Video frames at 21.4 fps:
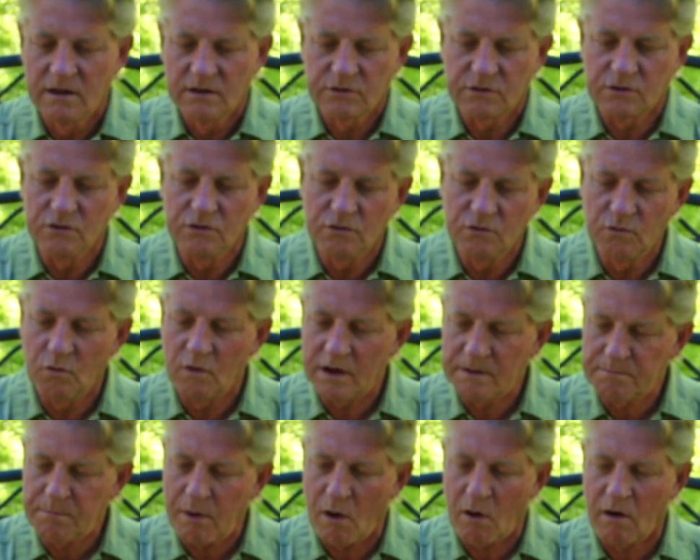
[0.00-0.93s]
to
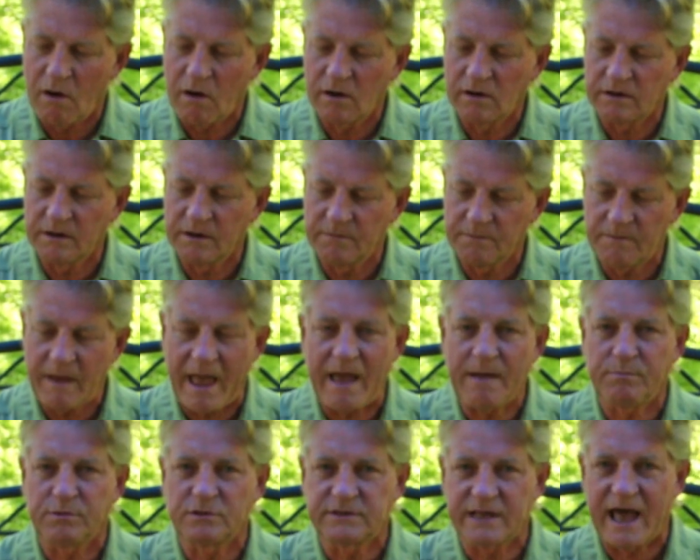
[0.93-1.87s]
1 part of
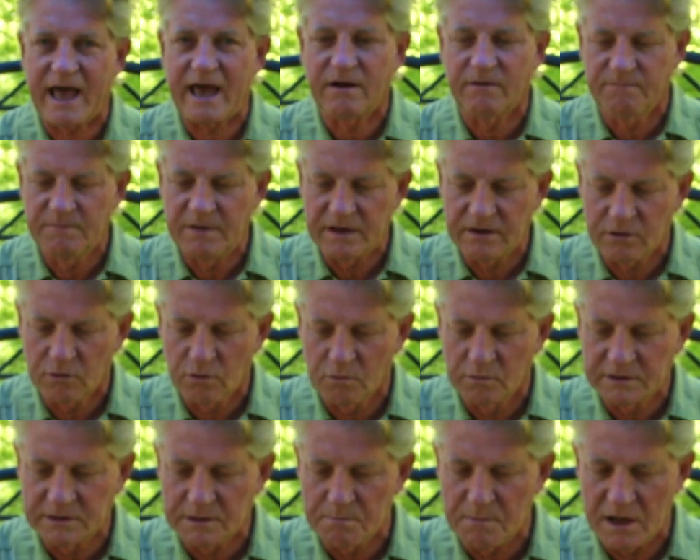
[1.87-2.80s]
apple cider vinegar
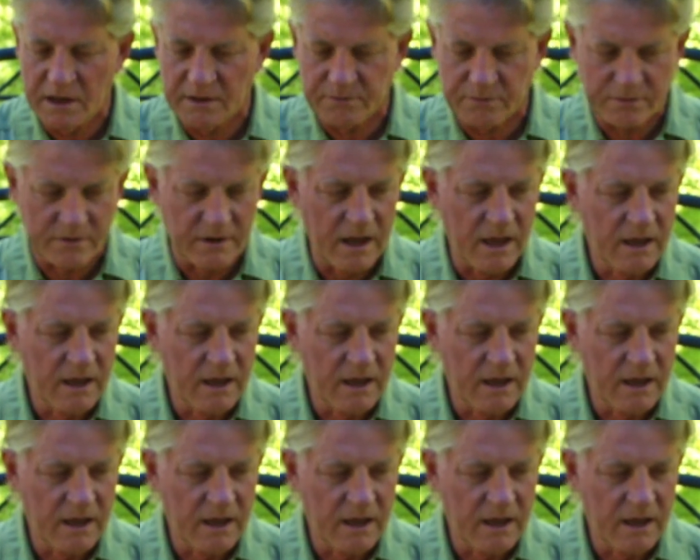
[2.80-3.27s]
with the mother.